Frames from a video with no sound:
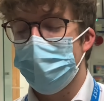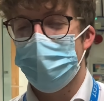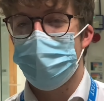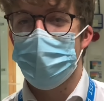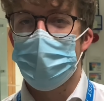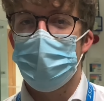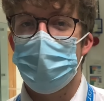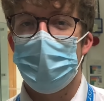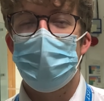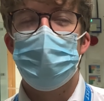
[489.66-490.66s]
pressure is
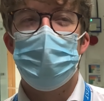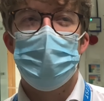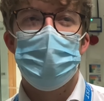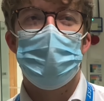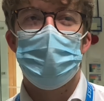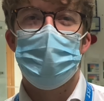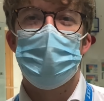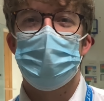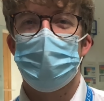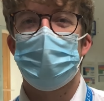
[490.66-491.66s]
good, and also it's
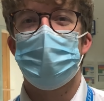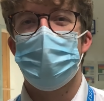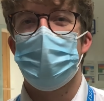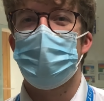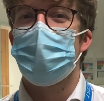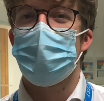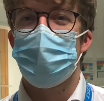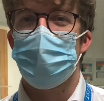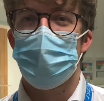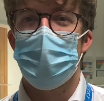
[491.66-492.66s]
nice, like you say, that
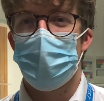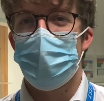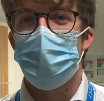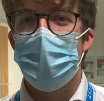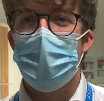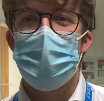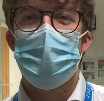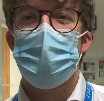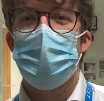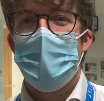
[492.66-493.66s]
we know we're
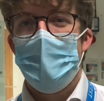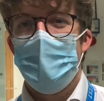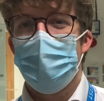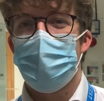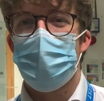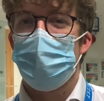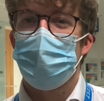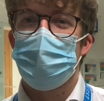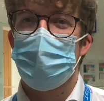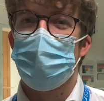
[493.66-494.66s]
needed. You step
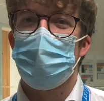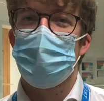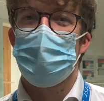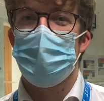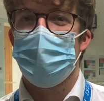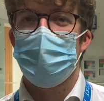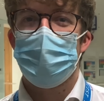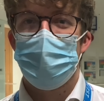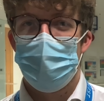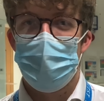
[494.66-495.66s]
onto the ward and
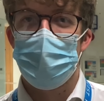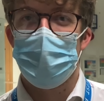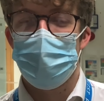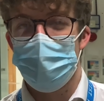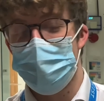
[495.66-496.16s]
people come to you